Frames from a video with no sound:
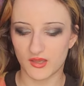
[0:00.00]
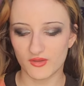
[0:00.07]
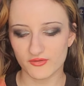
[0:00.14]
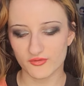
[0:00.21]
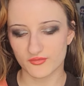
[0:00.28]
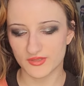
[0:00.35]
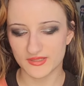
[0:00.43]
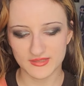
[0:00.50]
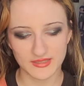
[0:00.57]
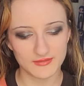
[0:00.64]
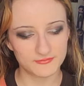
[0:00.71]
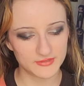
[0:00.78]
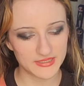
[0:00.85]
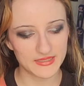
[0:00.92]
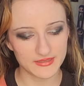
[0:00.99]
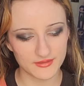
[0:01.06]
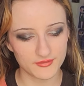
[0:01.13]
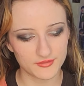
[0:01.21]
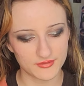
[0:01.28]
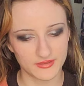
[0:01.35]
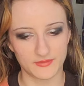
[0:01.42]
Also, if we get
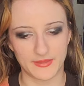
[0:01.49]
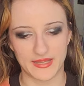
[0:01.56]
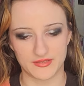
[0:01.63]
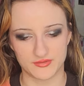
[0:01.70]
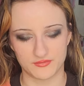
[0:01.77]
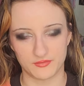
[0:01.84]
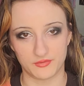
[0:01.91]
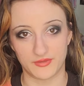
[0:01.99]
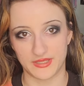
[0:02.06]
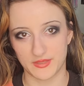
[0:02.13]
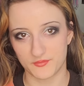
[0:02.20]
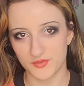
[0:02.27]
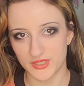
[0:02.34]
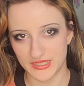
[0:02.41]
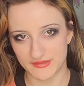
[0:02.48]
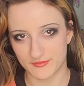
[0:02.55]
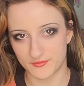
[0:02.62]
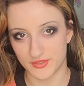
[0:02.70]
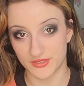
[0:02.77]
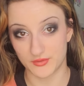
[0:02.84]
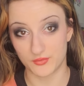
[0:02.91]
another Cleopatra movie, can we get
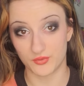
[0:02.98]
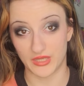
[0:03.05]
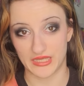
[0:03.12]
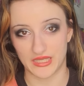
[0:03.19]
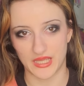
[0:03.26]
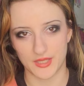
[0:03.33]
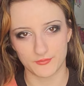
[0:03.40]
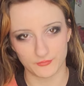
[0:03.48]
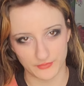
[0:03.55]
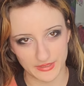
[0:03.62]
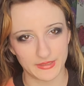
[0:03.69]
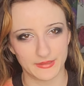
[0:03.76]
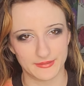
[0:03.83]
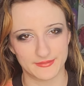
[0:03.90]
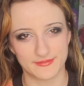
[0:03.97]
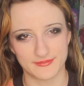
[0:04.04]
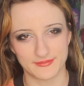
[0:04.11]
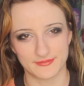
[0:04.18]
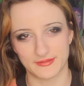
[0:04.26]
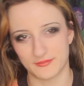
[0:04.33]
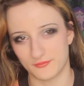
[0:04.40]
someone who like
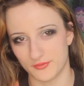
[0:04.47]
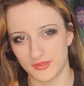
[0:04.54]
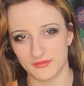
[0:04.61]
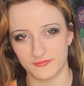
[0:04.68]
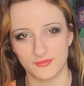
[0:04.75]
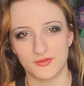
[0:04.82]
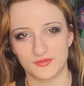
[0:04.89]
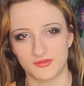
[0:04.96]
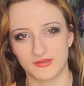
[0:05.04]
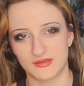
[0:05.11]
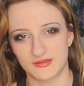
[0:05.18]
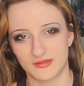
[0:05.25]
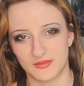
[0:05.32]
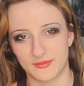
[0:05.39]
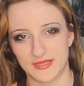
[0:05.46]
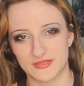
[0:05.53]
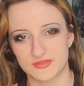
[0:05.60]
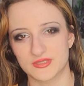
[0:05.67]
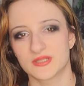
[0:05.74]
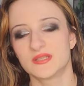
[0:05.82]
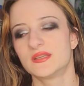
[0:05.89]
realistically would have looked like
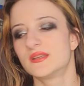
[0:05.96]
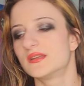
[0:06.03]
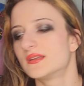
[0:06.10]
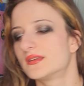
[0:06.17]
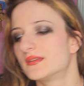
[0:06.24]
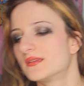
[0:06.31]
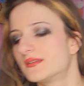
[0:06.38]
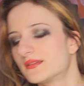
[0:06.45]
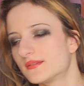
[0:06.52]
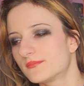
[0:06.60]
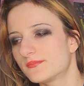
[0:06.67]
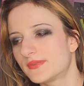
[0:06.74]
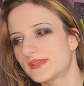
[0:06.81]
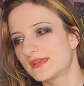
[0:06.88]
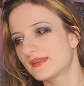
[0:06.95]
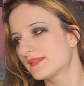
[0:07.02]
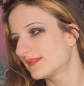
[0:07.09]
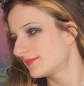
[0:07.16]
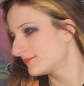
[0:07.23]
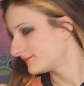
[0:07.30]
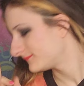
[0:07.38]
Cleopatra? Because